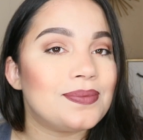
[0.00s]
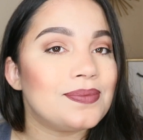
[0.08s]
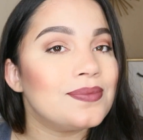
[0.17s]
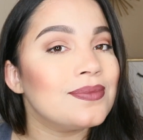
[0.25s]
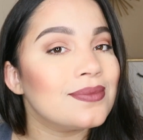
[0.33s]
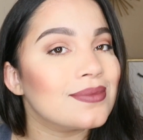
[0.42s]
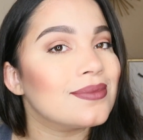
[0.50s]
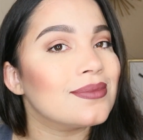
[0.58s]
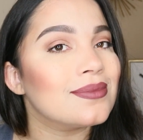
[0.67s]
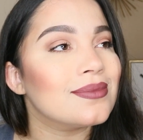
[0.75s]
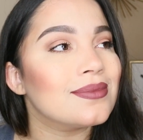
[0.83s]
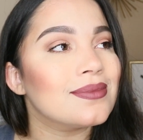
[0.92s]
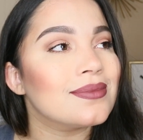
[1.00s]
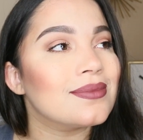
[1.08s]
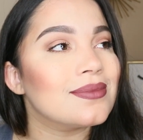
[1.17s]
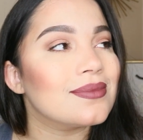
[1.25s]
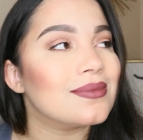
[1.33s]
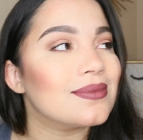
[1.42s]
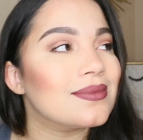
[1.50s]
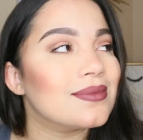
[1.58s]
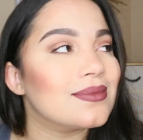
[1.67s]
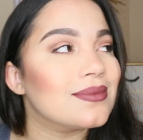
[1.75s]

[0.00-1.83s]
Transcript: Nothing is said.